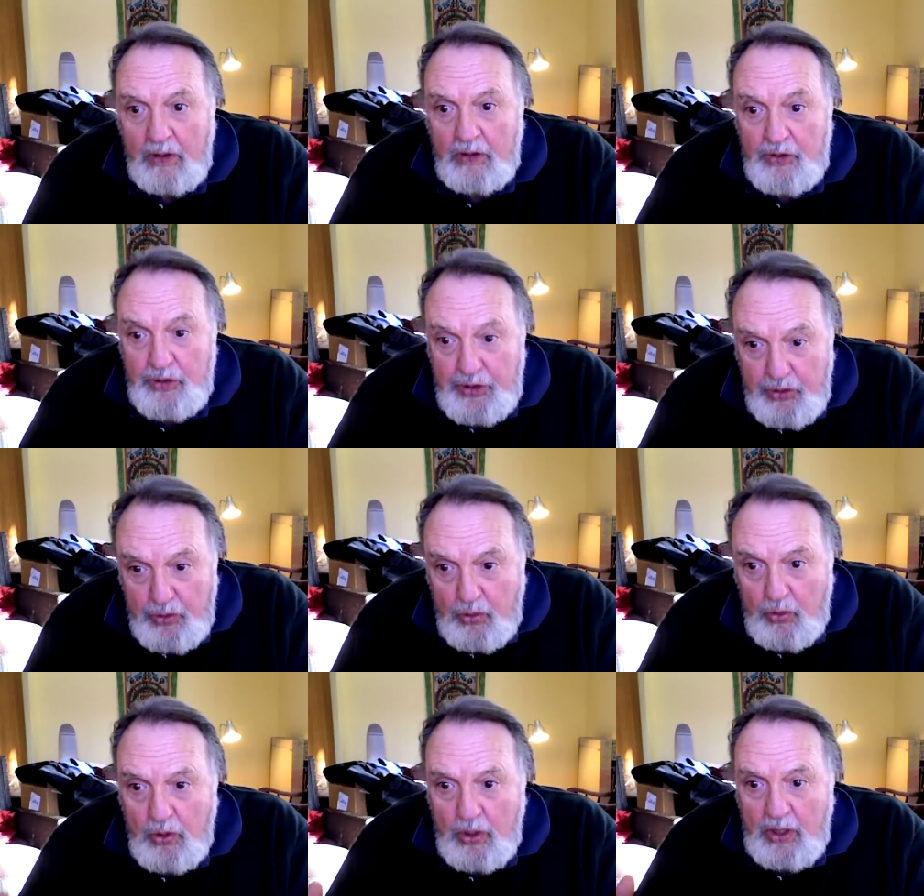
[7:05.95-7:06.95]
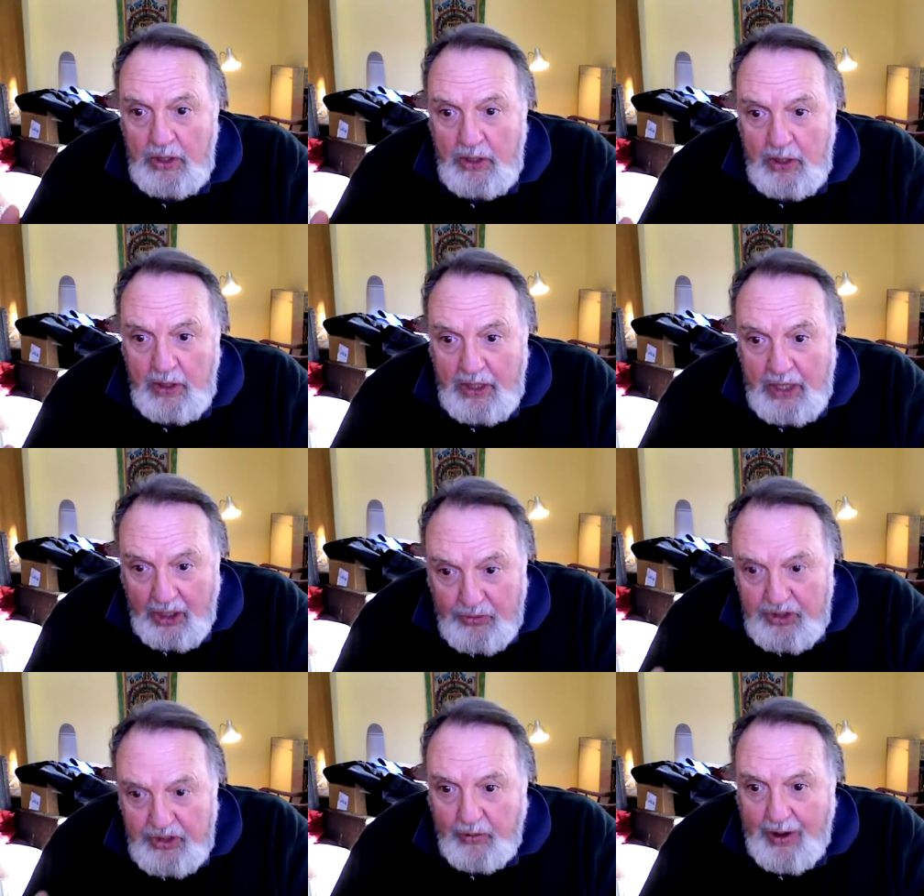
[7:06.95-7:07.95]
new
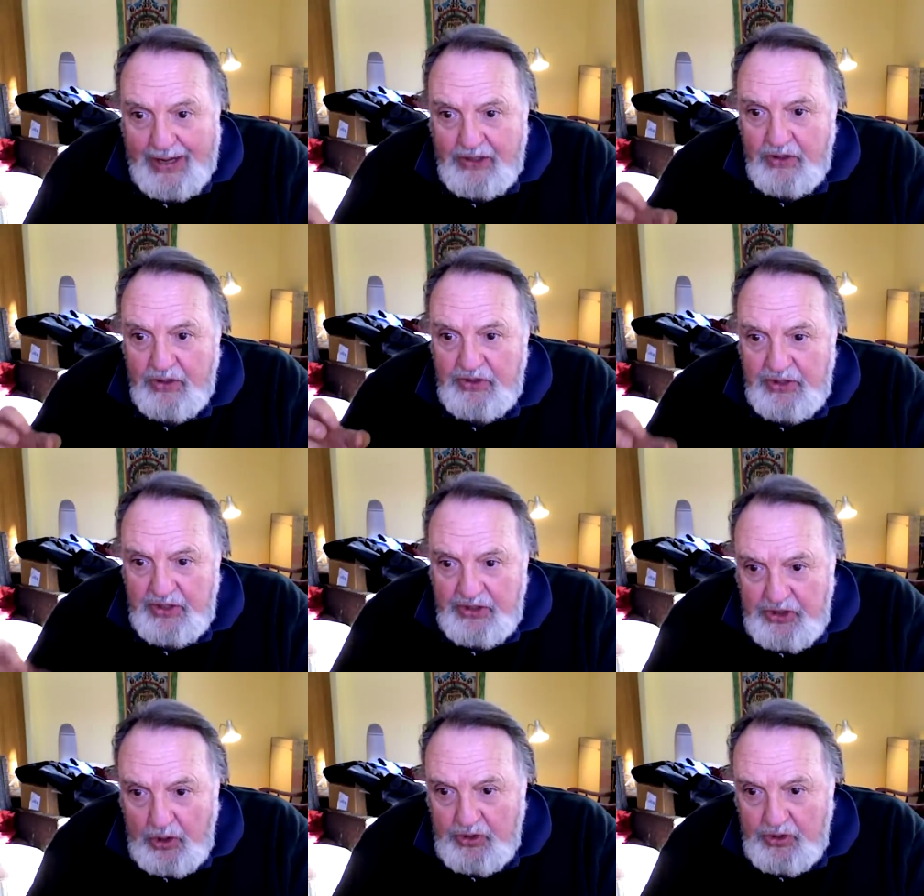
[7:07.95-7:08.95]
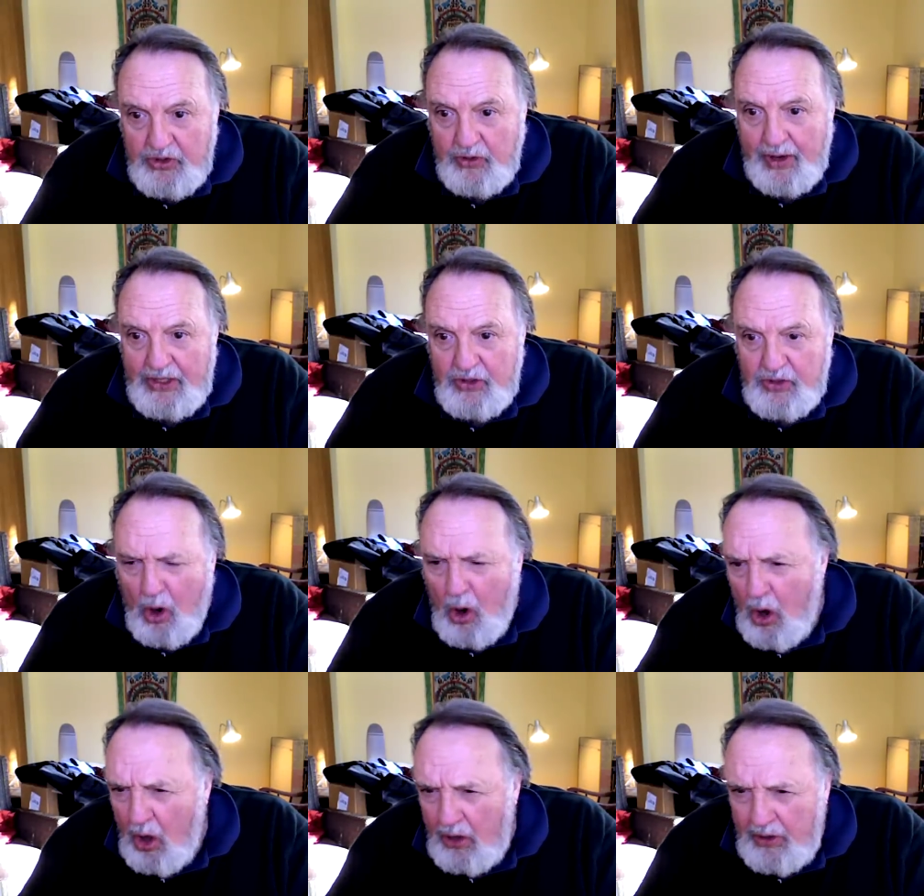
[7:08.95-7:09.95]
country directors and associate directors,
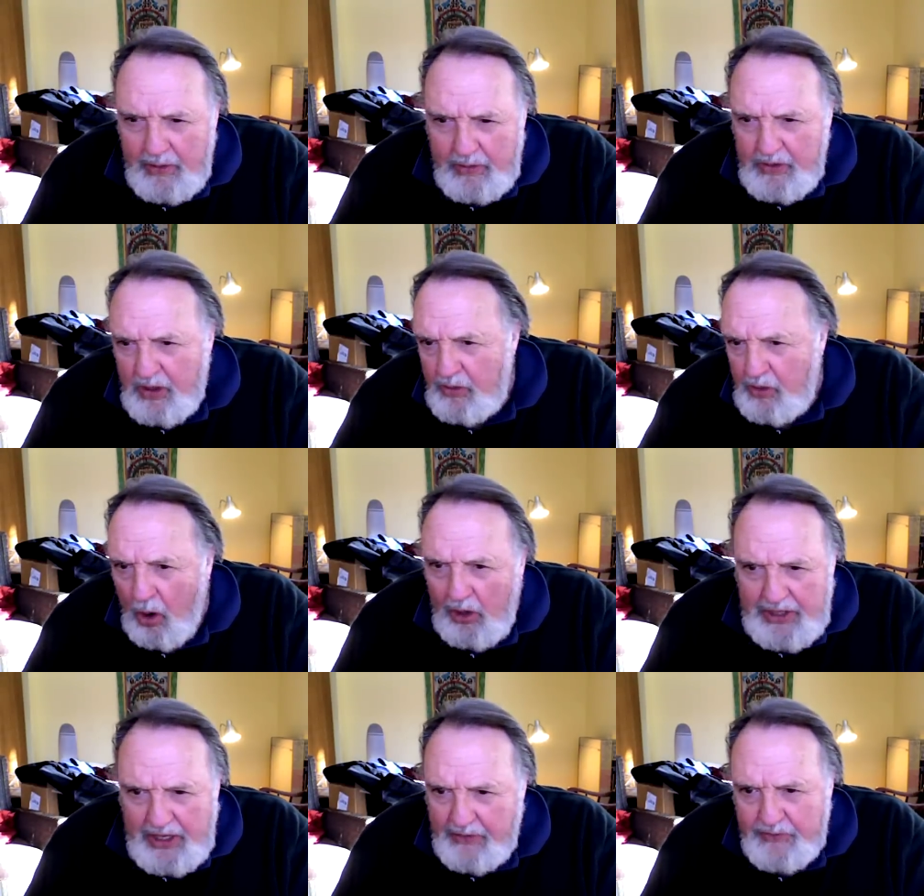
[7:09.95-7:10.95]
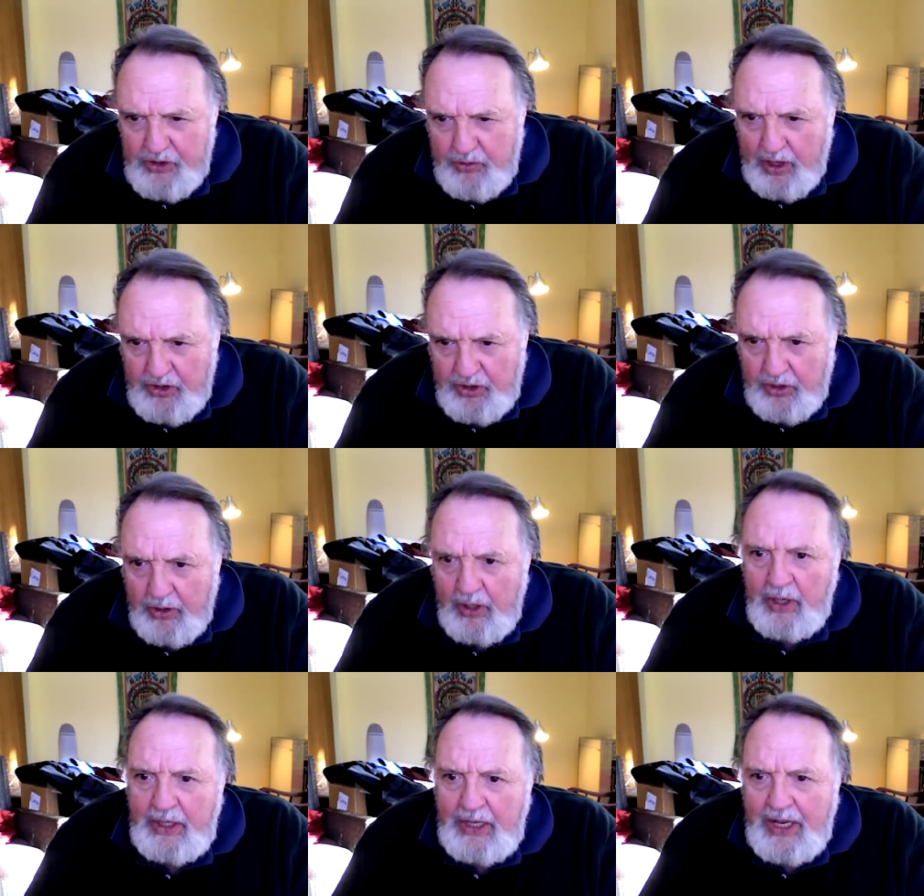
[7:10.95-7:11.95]
all the you know all the infrastructure
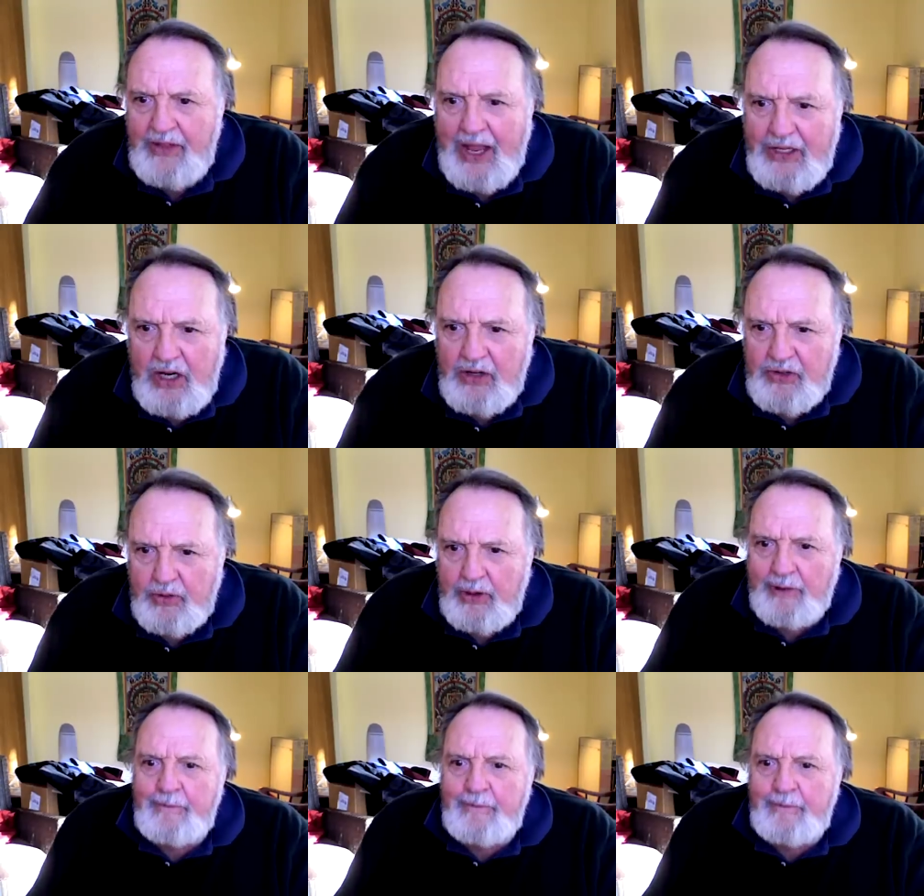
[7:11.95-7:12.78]
in that country,